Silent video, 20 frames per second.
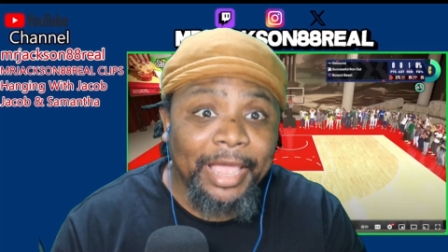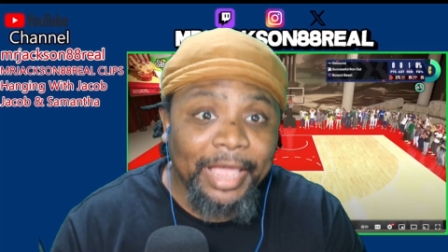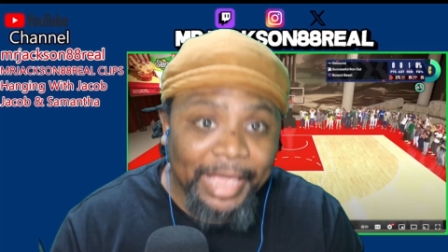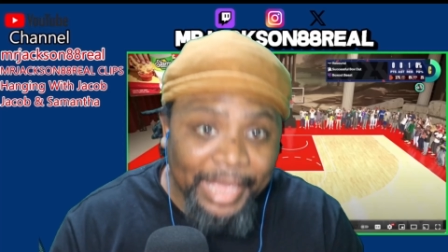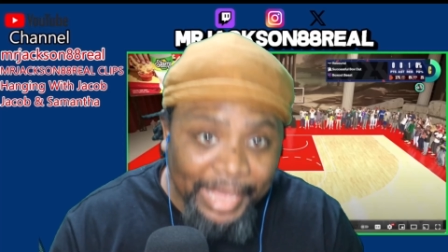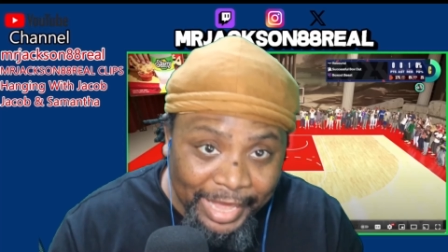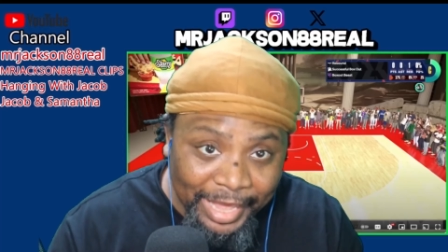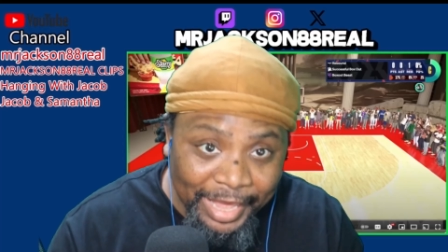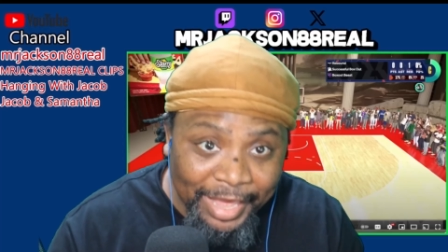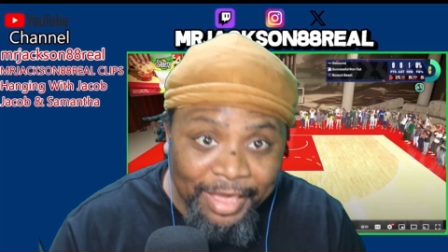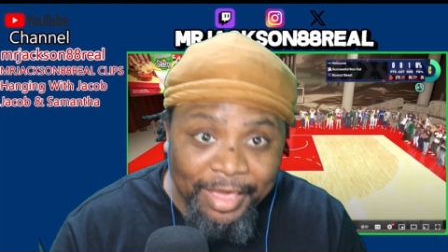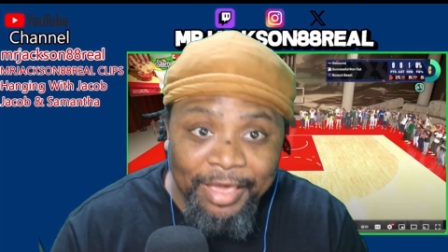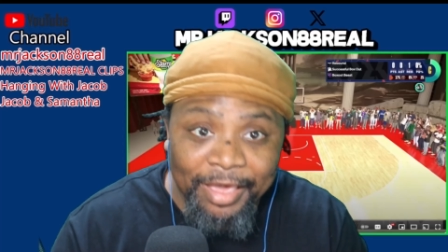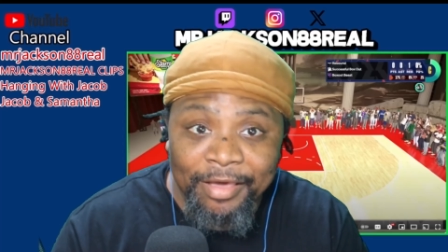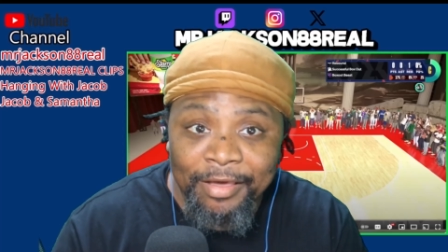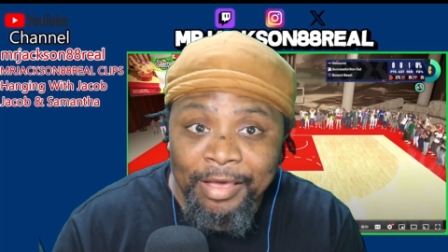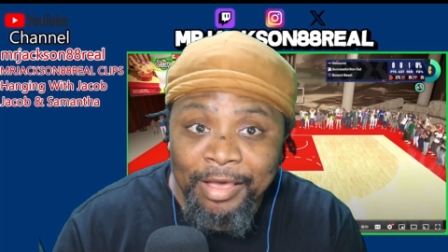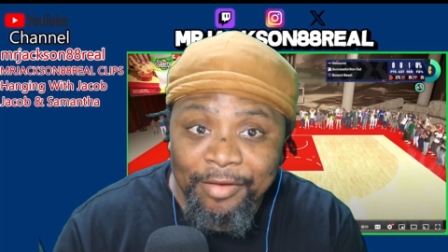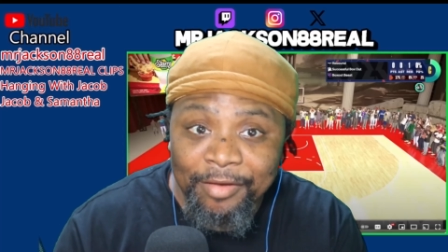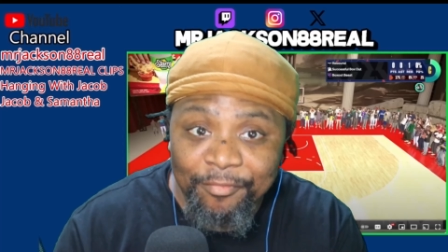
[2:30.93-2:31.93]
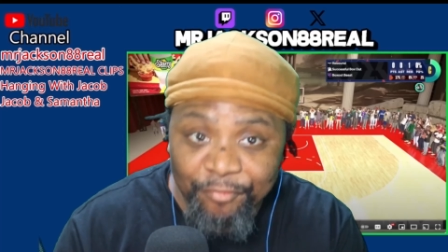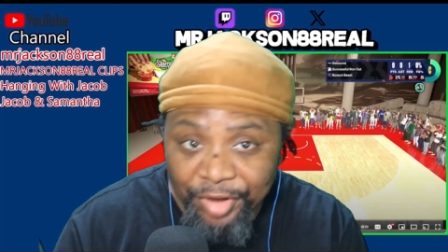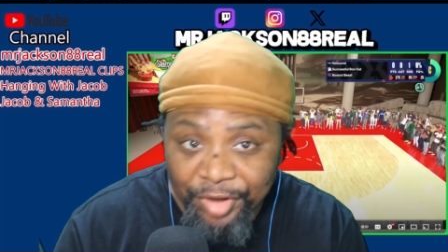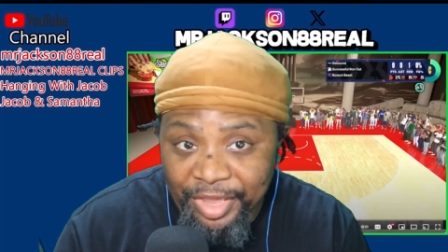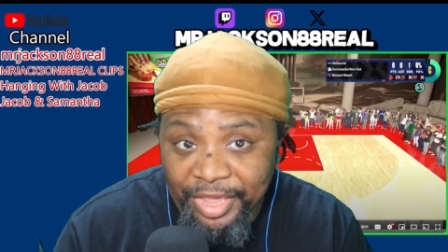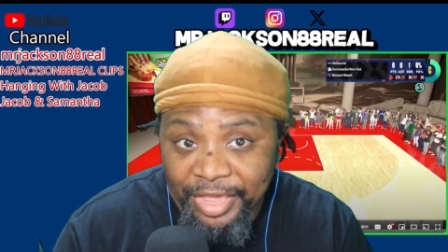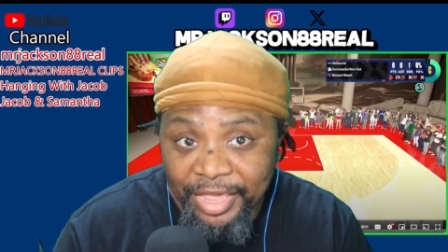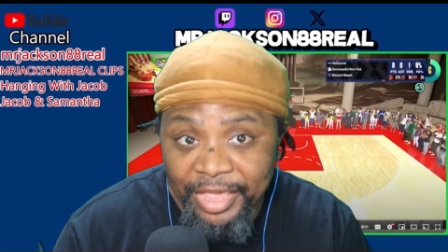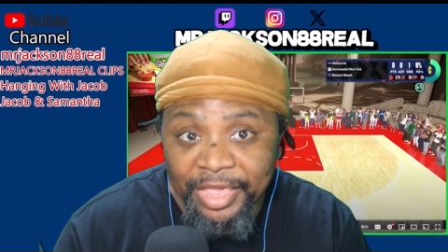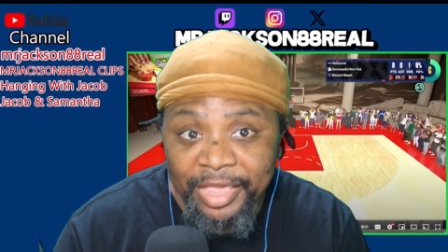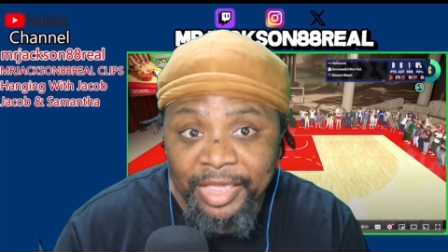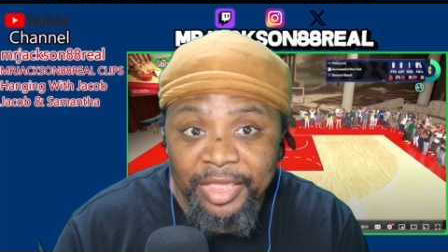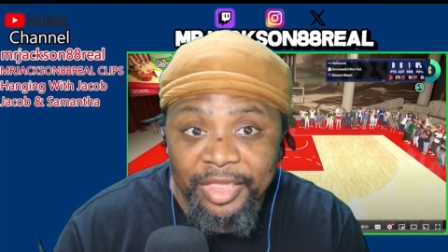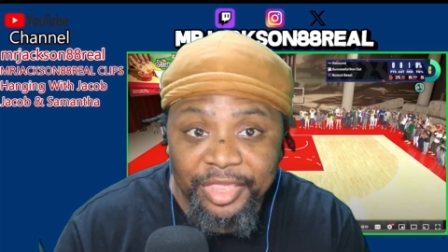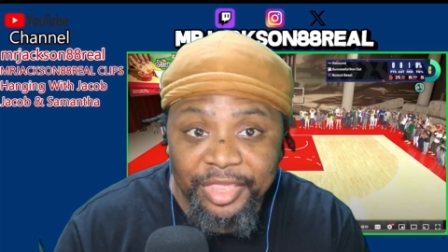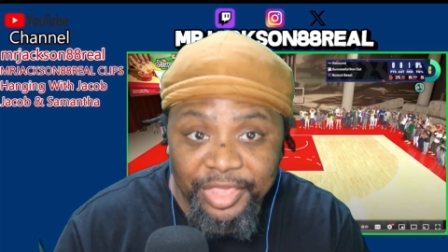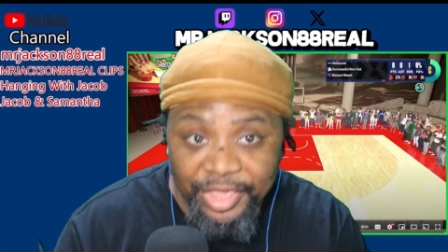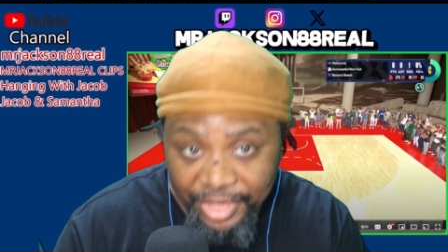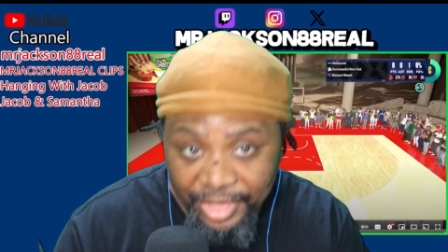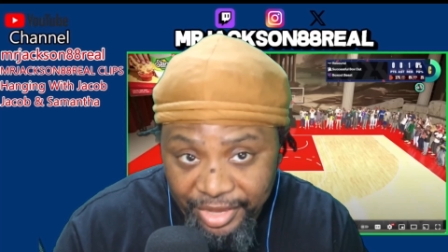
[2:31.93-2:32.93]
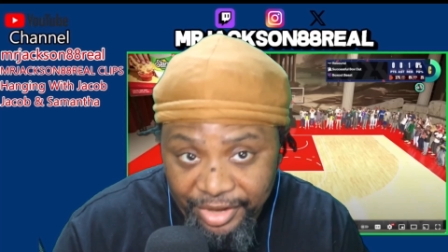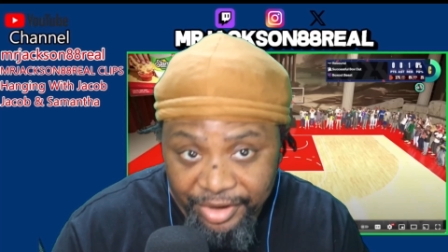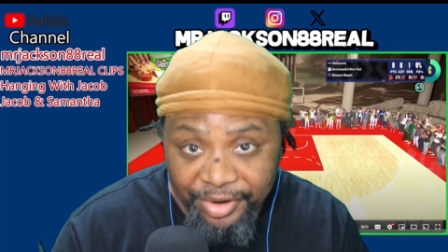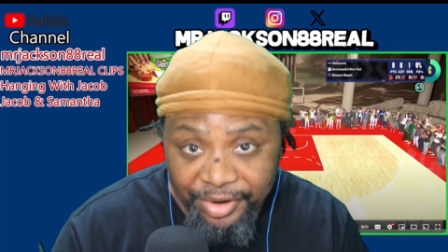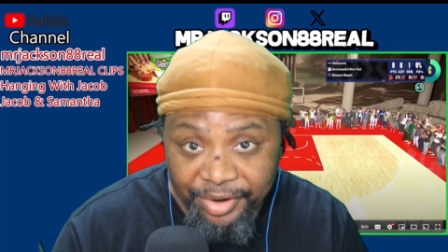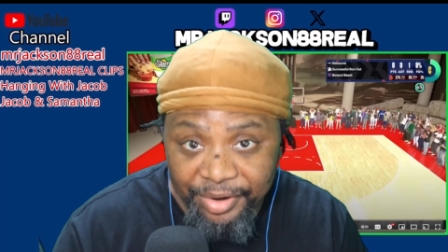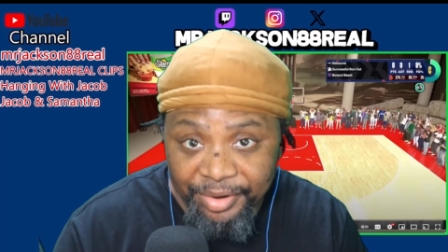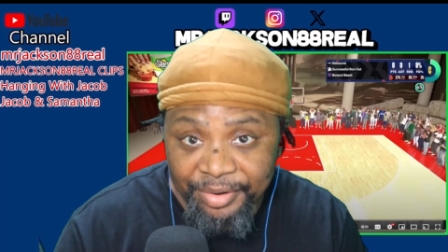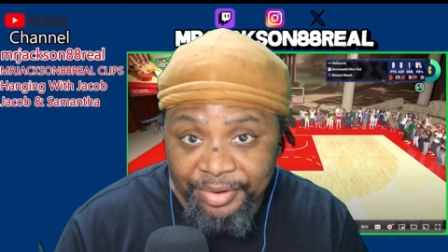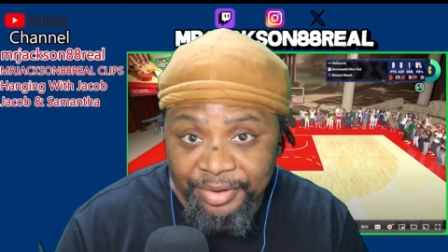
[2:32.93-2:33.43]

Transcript: every year.